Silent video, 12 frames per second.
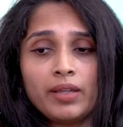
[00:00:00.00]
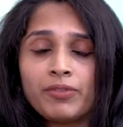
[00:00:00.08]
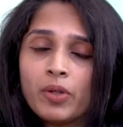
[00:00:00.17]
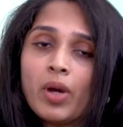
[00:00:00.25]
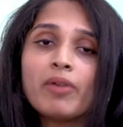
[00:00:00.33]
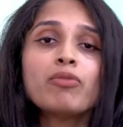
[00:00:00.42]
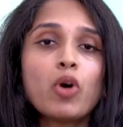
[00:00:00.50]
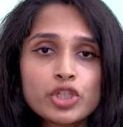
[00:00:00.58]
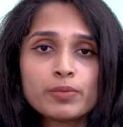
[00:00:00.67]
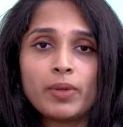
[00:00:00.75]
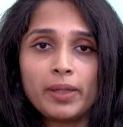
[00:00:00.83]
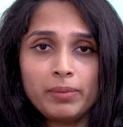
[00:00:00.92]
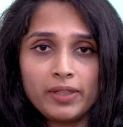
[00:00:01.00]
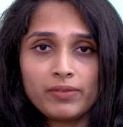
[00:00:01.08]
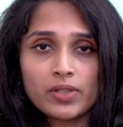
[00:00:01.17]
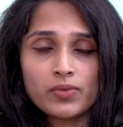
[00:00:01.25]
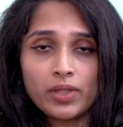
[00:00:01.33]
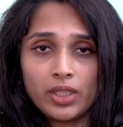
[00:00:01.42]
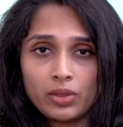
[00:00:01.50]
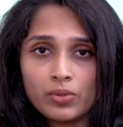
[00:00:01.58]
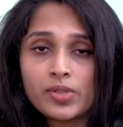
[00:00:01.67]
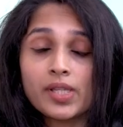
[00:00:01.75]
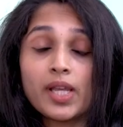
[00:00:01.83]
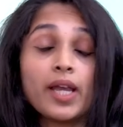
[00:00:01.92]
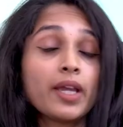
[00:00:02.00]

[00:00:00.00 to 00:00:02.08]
If you have watched my previous videos,